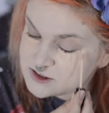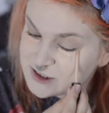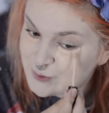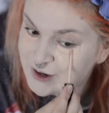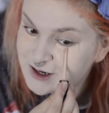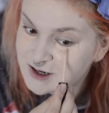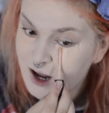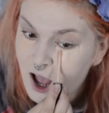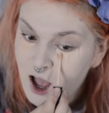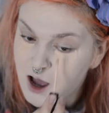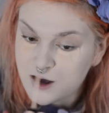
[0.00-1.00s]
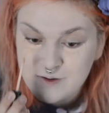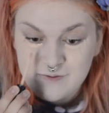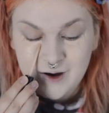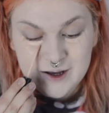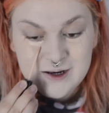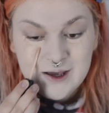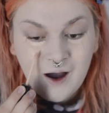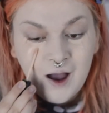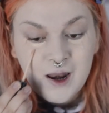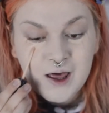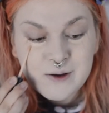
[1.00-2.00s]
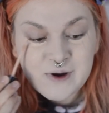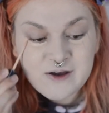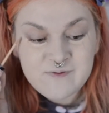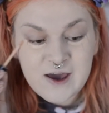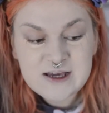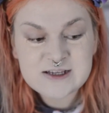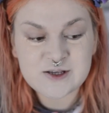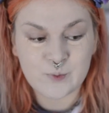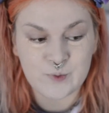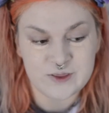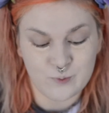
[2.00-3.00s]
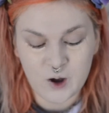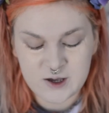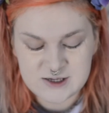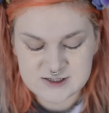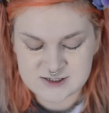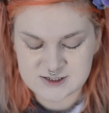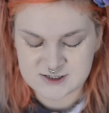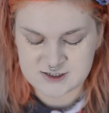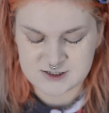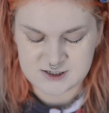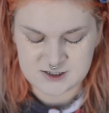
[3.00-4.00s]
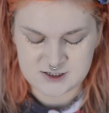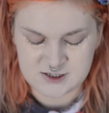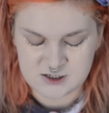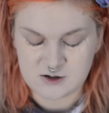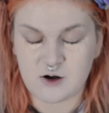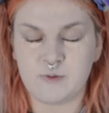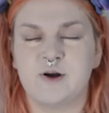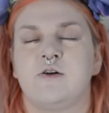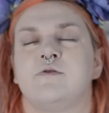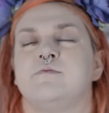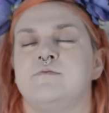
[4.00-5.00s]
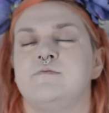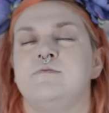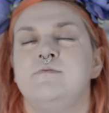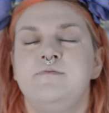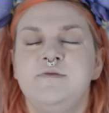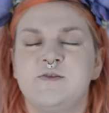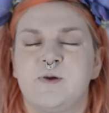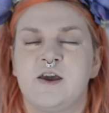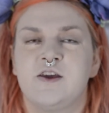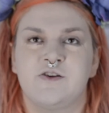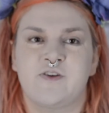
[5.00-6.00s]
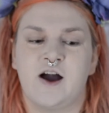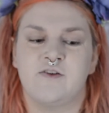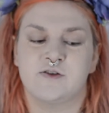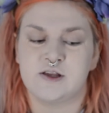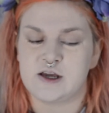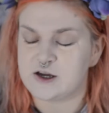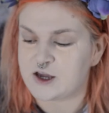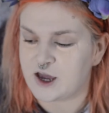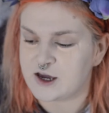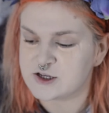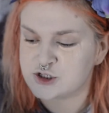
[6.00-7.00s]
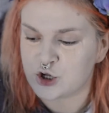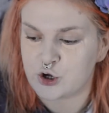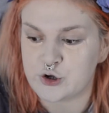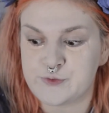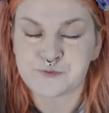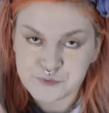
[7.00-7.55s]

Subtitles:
so I can finally highlight my face with white. Oh my god, speaking of Kat Von D, okay, so